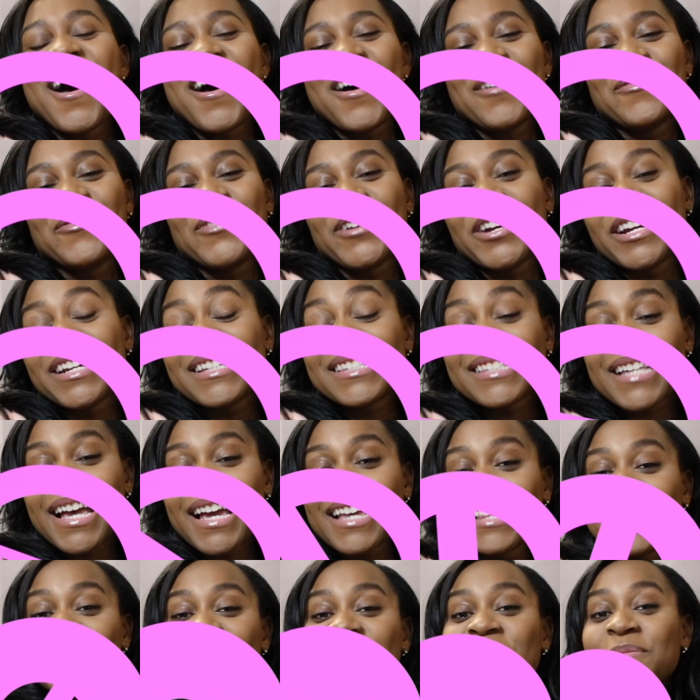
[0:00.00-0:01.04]
I'm very
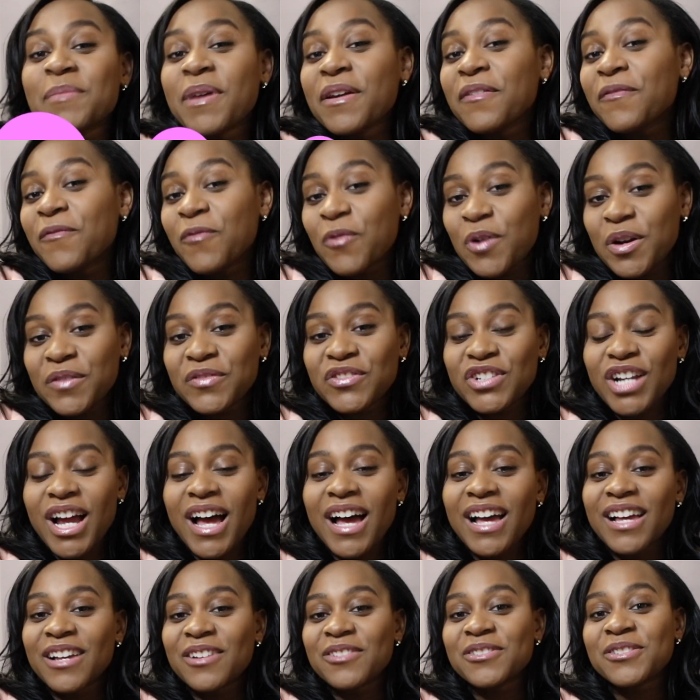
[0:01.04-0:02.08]
excited. This is my fourth
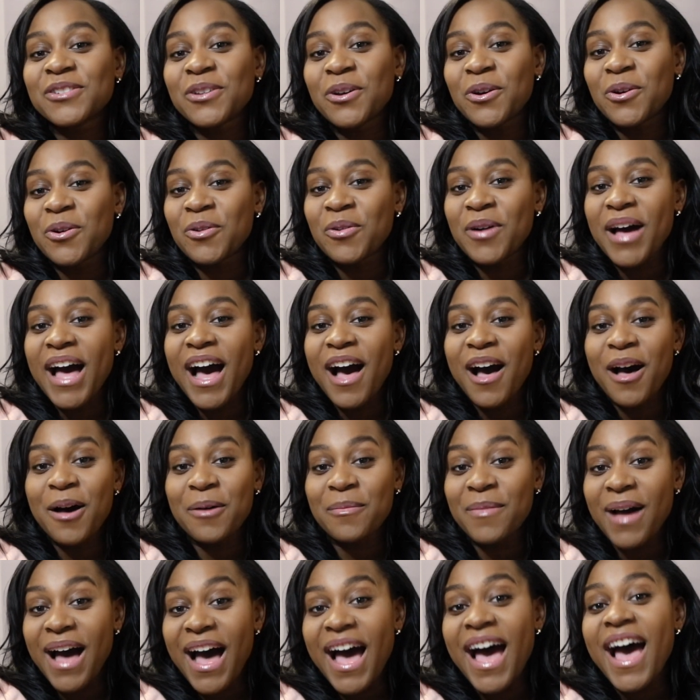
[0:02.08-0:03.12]
child. So
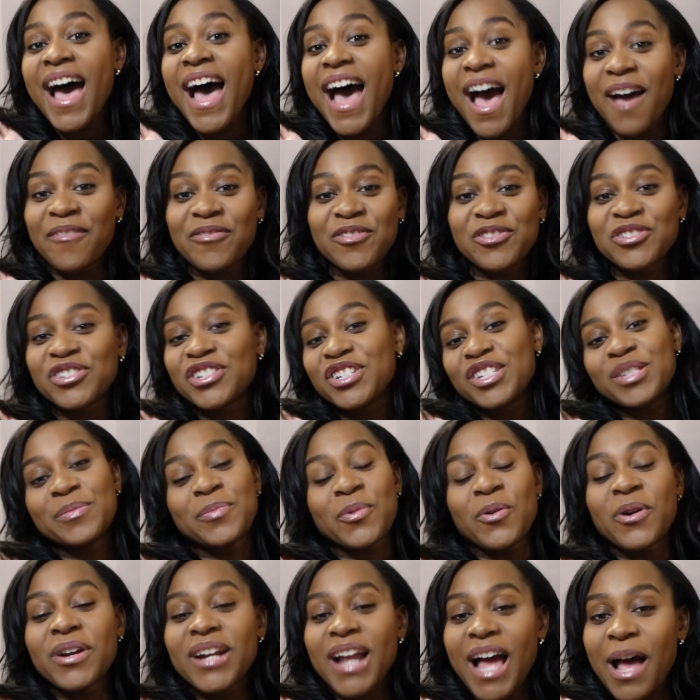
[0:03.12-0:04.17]
um, after she is
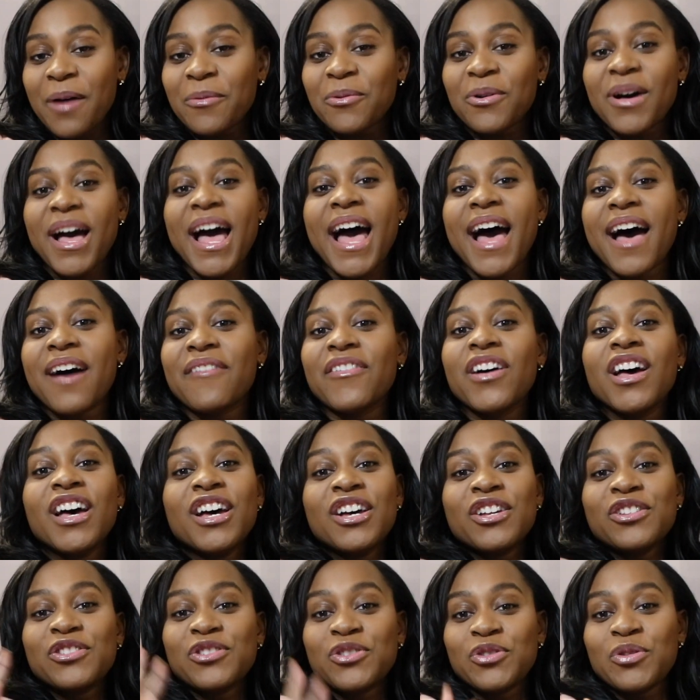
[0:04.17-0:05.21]
born, I will have
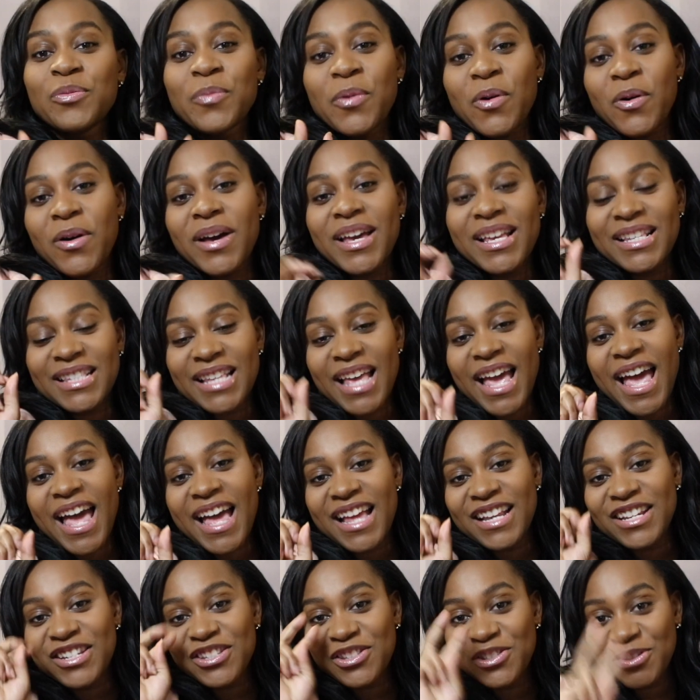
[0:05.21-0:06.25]
two boys
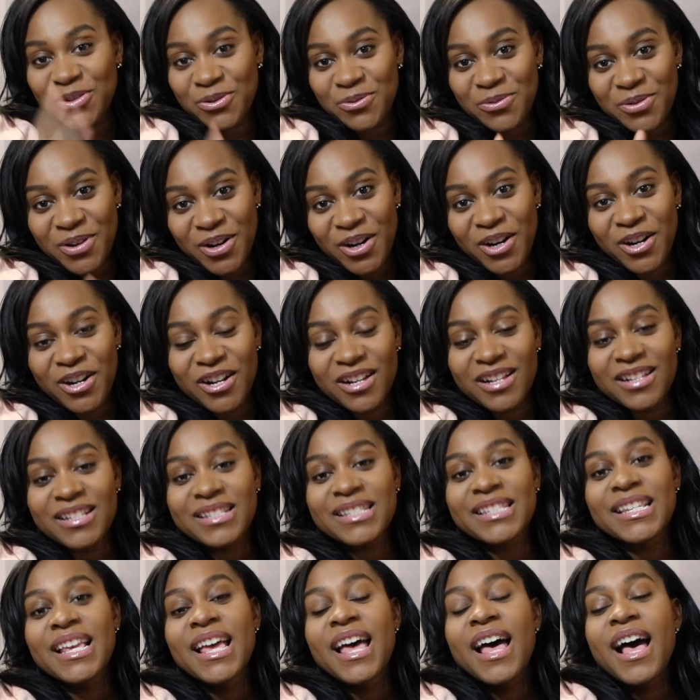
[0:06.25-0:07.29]
and two
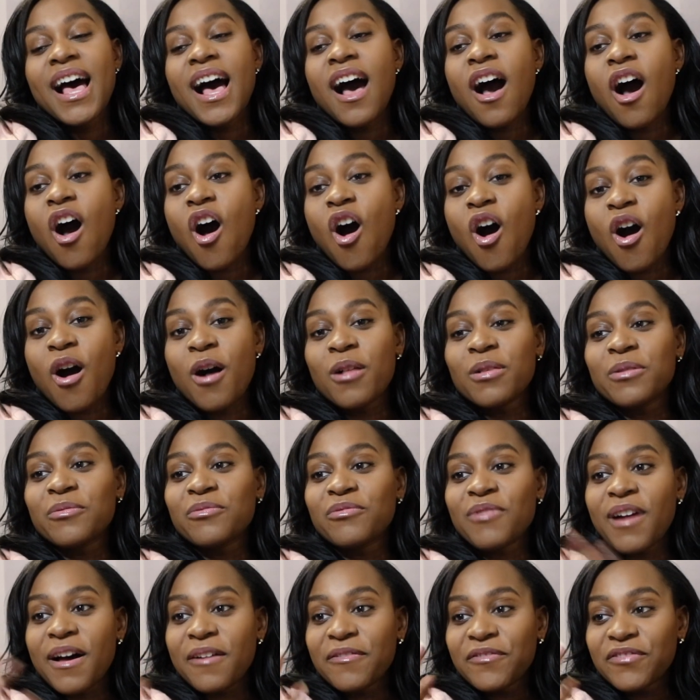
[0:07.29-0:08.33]
girls, all
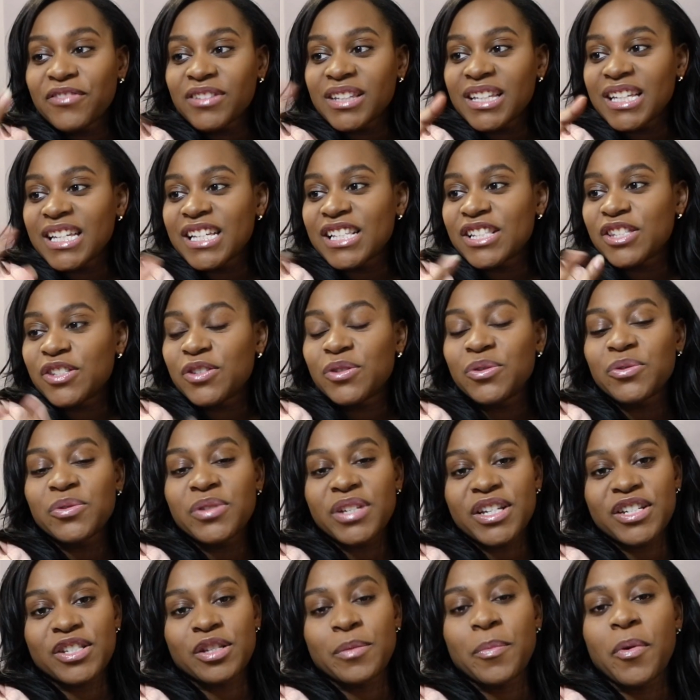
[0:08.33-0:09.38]
roughly two
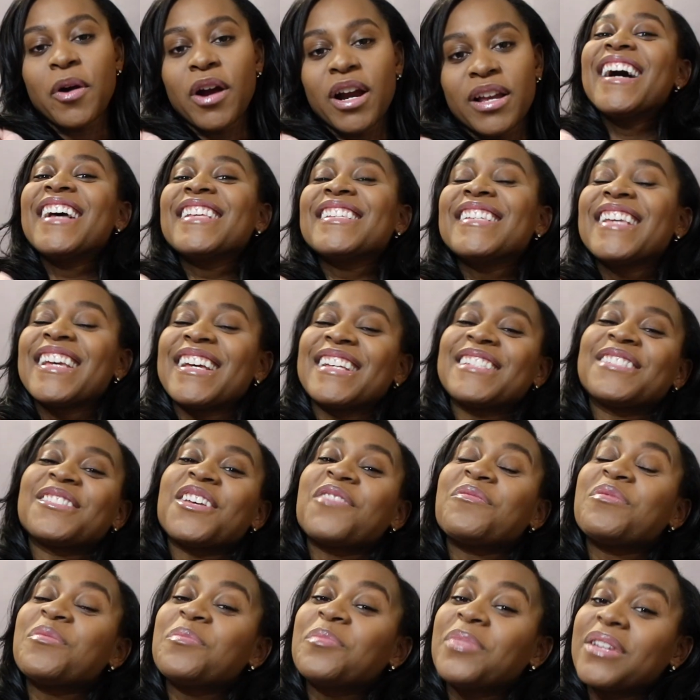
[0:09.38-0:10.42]
years apart. Yes, yeah, so
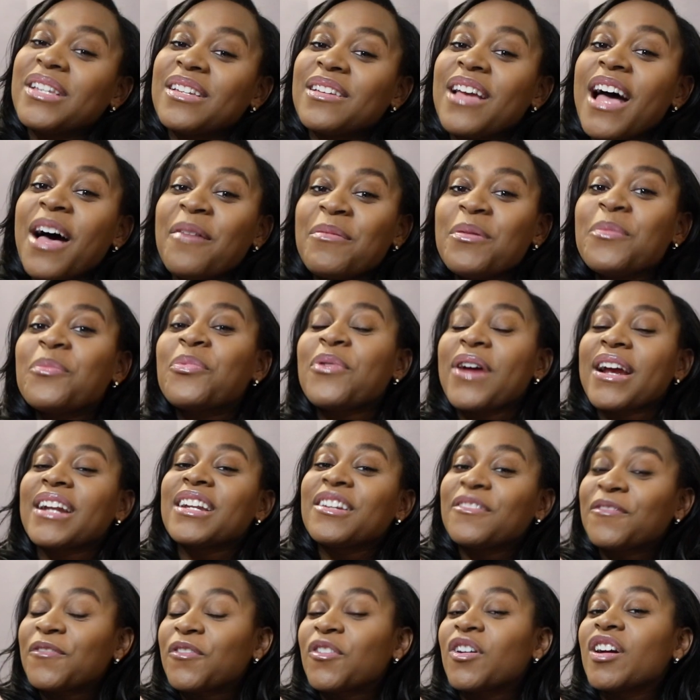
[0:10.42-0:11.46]
I've been I've been
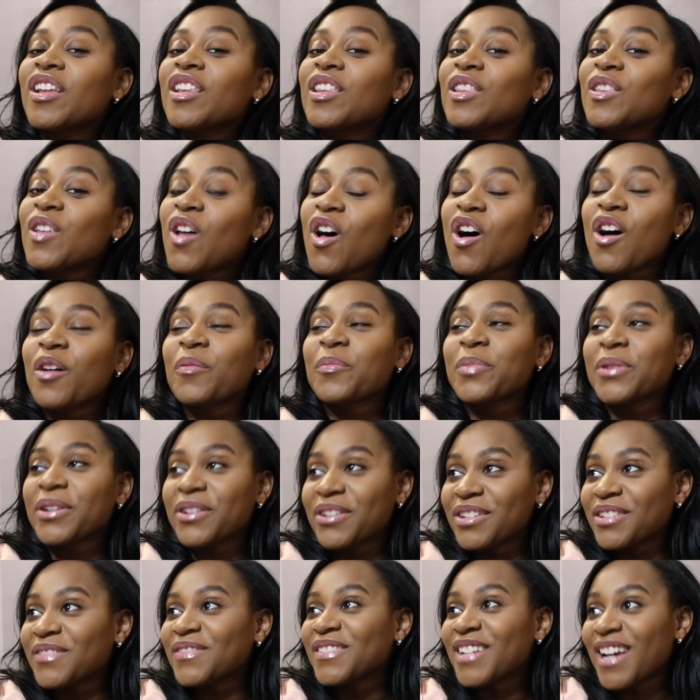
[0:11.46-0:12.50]
pregnant for a long
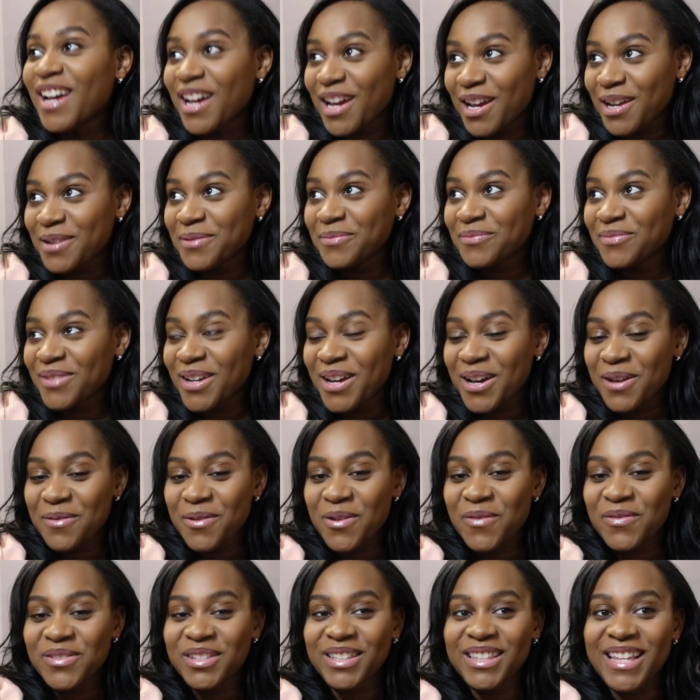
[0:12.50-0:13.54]
period of time um,
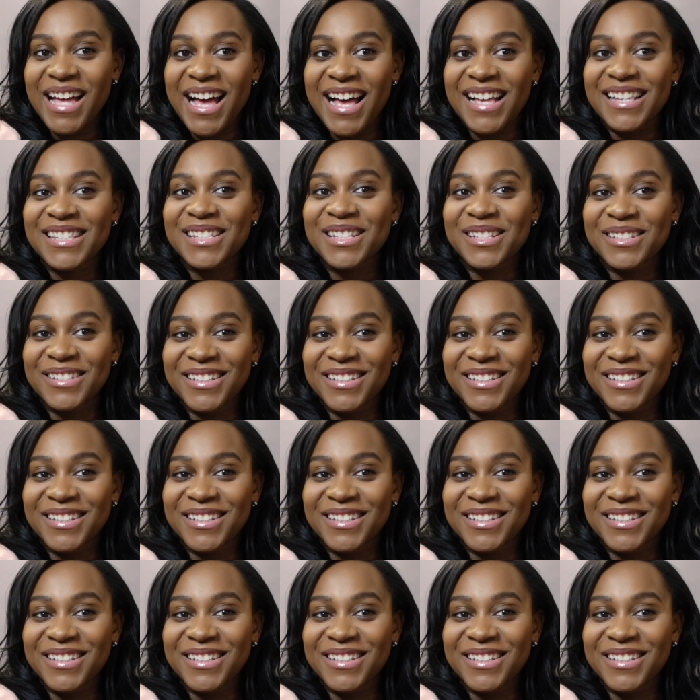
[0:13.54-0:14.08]
over the last